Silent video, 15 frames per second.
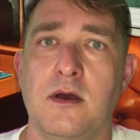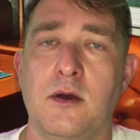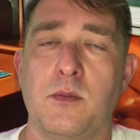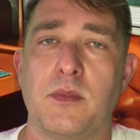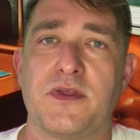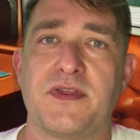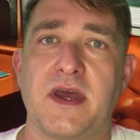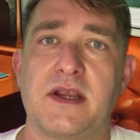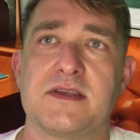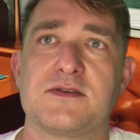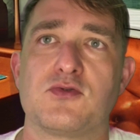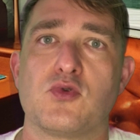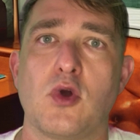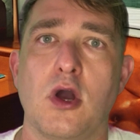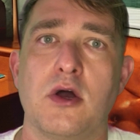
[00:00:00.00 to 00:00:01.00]
but that it's
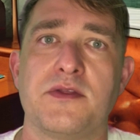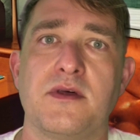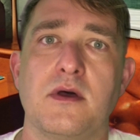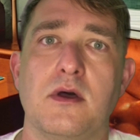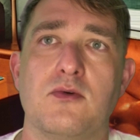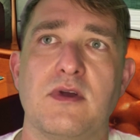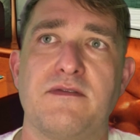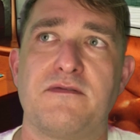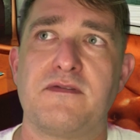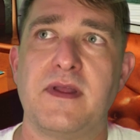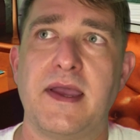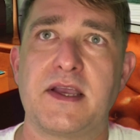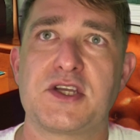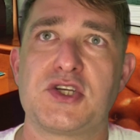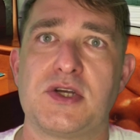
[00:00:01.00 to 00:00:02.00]
rather a
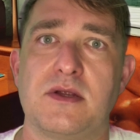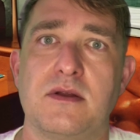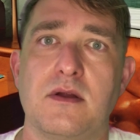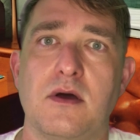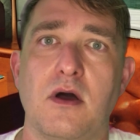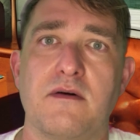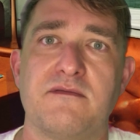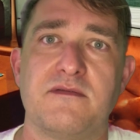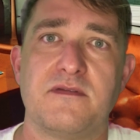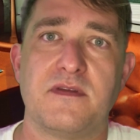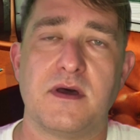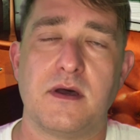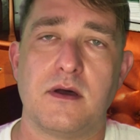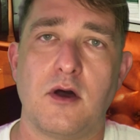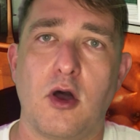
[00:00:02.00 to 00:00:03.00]
reflection of
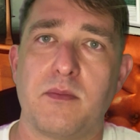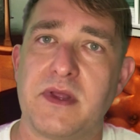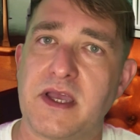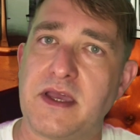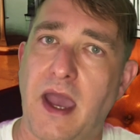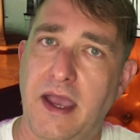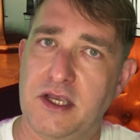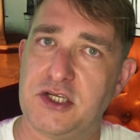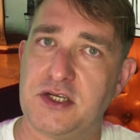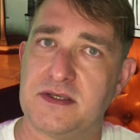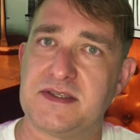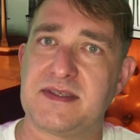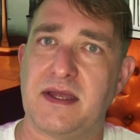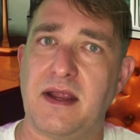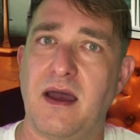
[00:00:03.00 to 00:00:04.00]
the
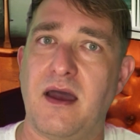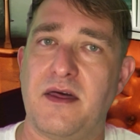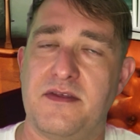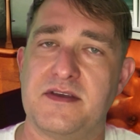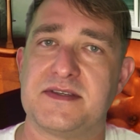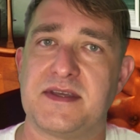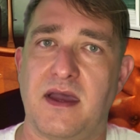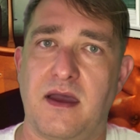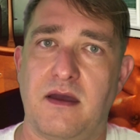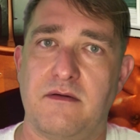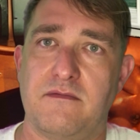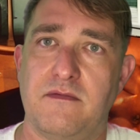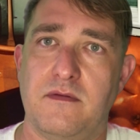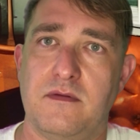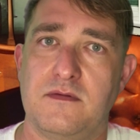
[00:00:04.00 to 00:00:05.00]
obligations that others
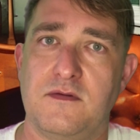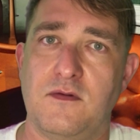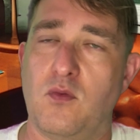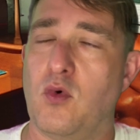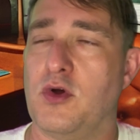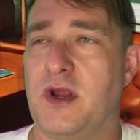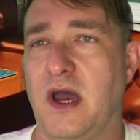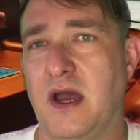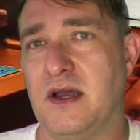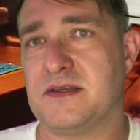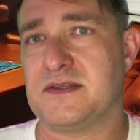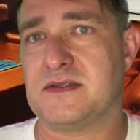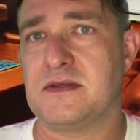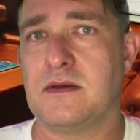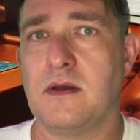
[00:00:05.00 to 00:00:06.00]
have toward
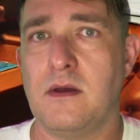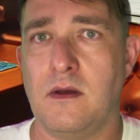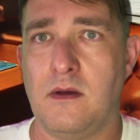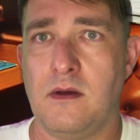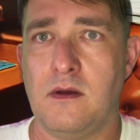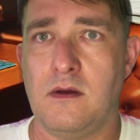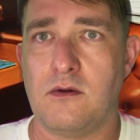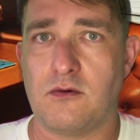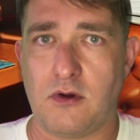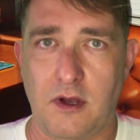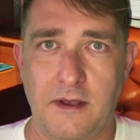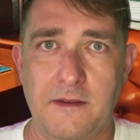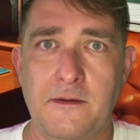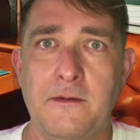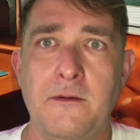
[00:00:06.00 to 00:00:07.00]
us,
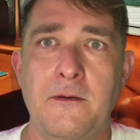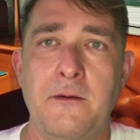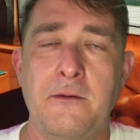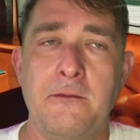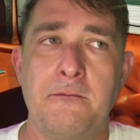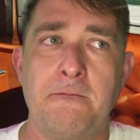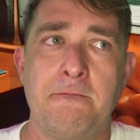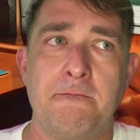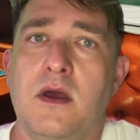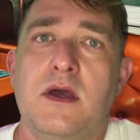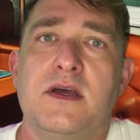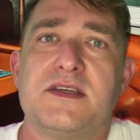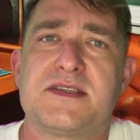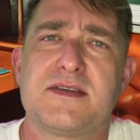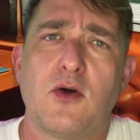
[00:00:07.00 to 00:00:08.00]
right?
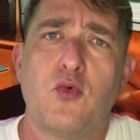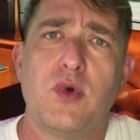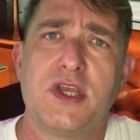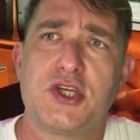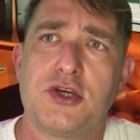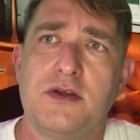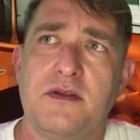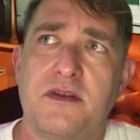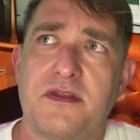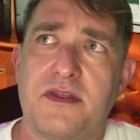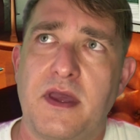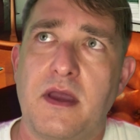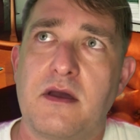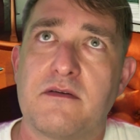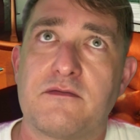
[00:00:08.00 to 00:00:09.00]
So we shouldn't
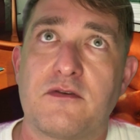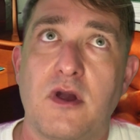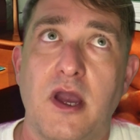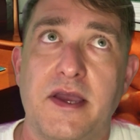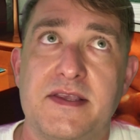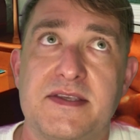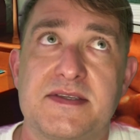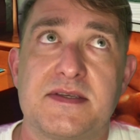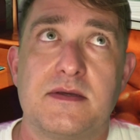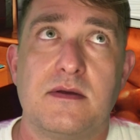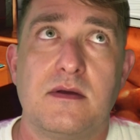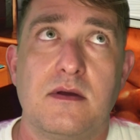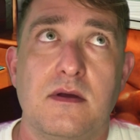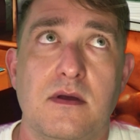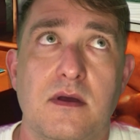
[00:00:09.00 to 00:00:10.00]
think of rights
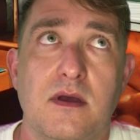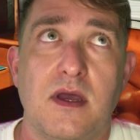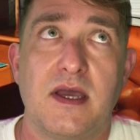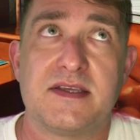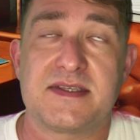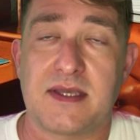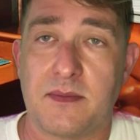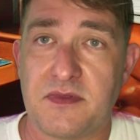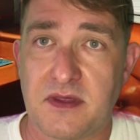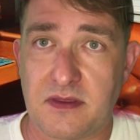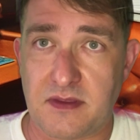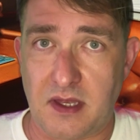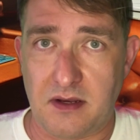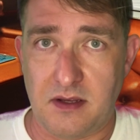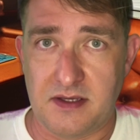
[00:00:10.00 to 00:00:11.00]
as something
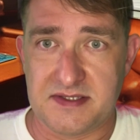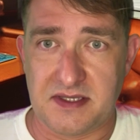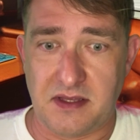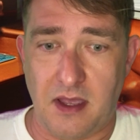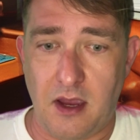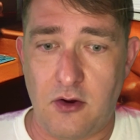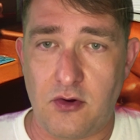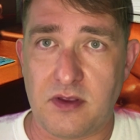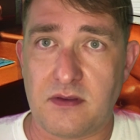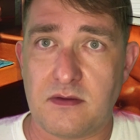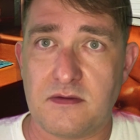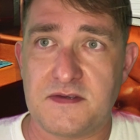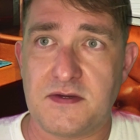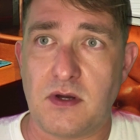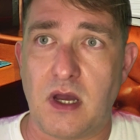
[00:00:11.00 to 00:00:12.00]
that is
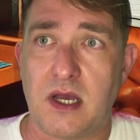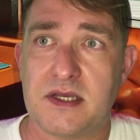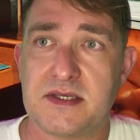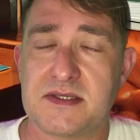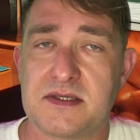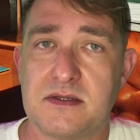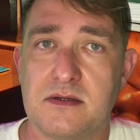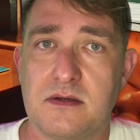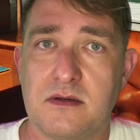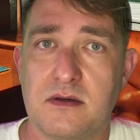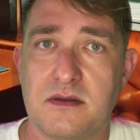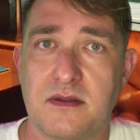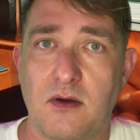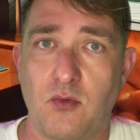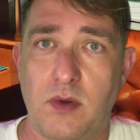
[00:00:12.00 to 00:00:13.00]
inherent to us,
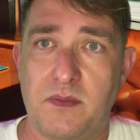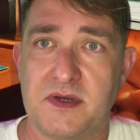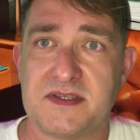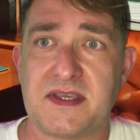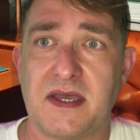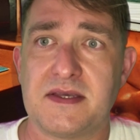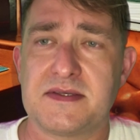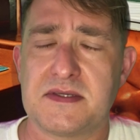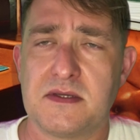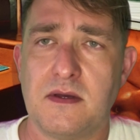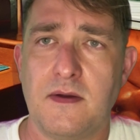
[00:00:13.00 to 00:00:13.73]
that we possess,